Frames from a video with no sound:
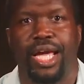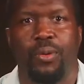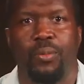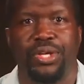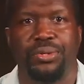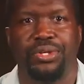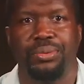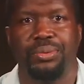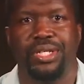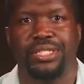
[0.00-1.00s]
And when you
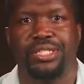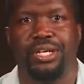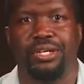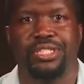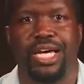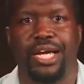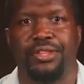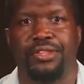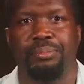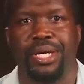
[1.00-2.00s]
do this alongside
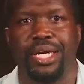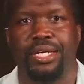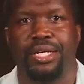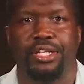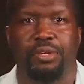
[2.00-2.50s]
other men,